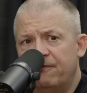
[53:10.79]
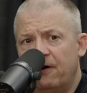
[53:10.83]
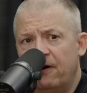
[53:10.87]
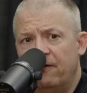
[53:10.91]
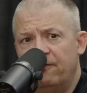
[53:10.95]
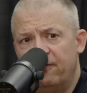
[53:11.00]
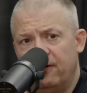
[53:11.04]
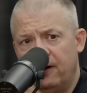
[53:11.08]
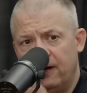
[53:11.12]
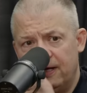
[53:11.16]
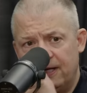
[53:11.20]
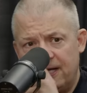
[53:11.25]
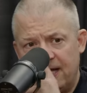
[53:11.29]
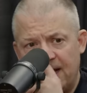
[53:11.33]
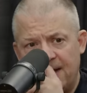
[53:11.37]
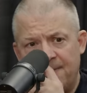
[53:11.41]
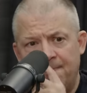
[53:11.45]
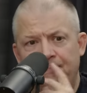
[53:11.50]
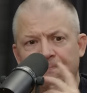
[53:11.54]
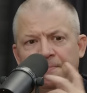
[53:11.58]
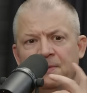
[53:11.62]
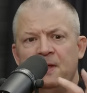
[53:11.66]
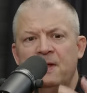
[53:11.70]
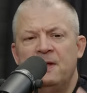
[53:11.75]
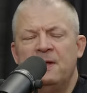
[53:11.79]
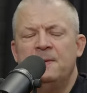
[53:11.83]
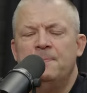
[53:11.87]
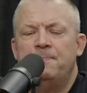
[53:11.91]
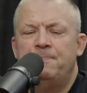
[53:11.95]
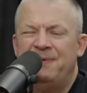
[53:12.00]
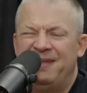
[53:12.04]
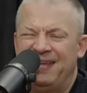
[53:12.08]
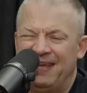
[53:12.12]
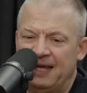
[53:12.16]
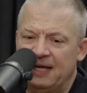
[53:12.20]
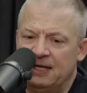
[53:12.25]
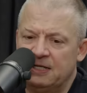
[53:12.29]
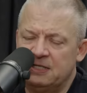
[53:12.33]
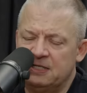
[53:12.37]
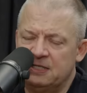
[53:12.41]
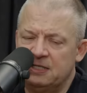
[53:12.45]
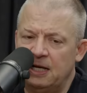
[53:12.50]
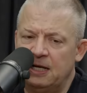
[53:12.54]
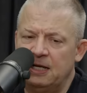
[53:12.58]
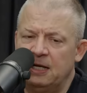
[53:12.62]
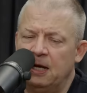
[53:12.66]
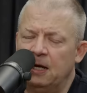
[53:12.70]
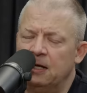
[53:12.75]
of again piss
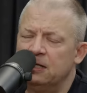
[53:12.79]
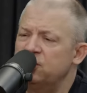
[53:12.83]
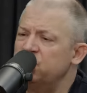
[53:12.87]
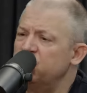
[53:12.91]
and uh,